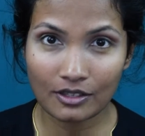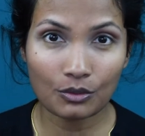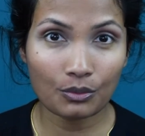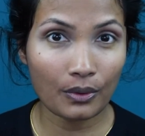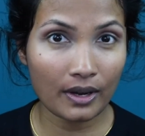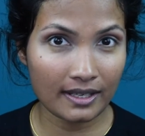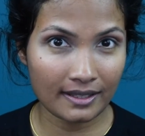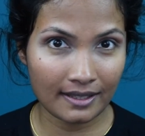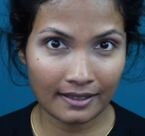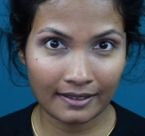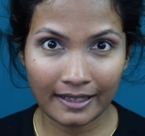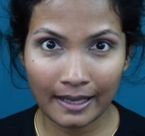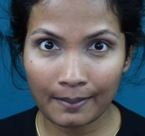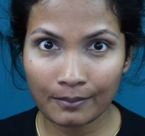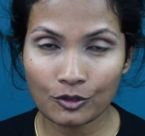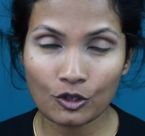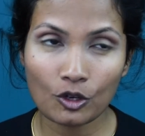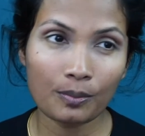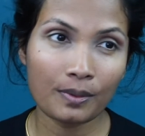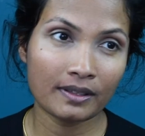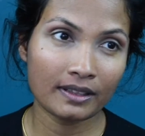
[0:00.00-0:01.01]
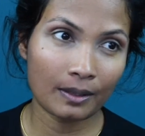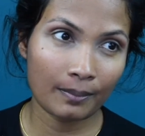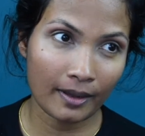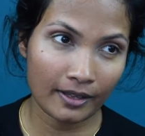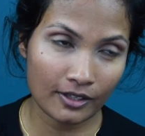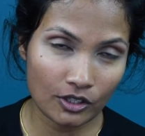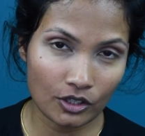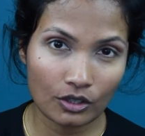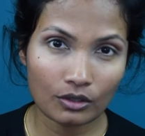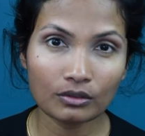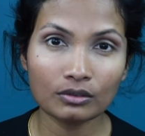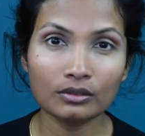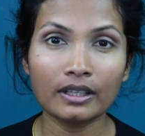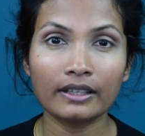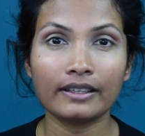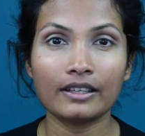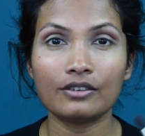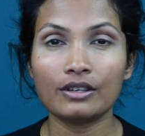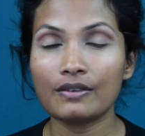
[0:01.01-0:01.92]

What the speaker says: raising them, dropping them at school, and then